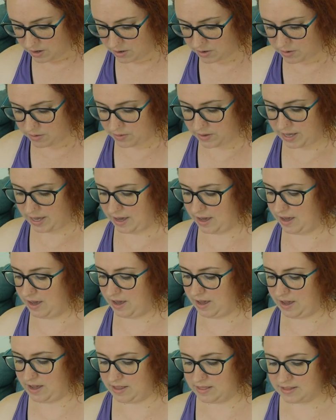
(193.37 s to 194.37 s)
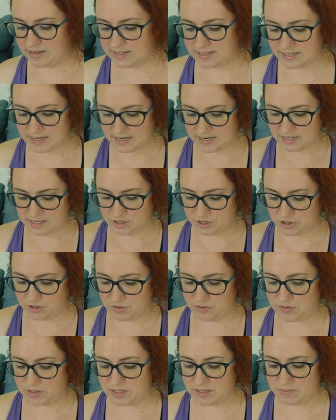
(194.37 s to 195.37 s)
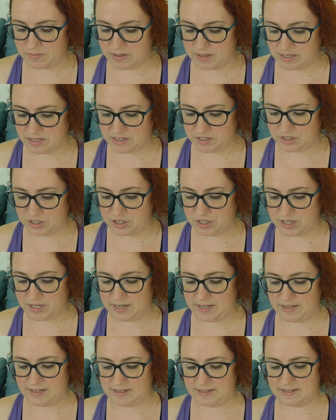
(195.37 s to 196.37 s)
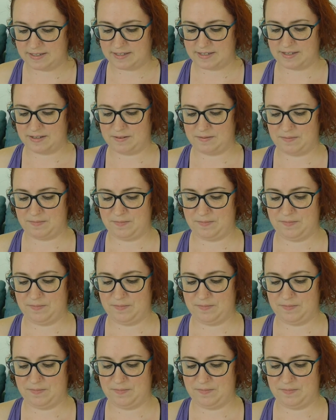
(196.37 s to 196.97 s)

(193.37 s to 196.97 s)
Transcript: Okay, let's get into some of these goodies.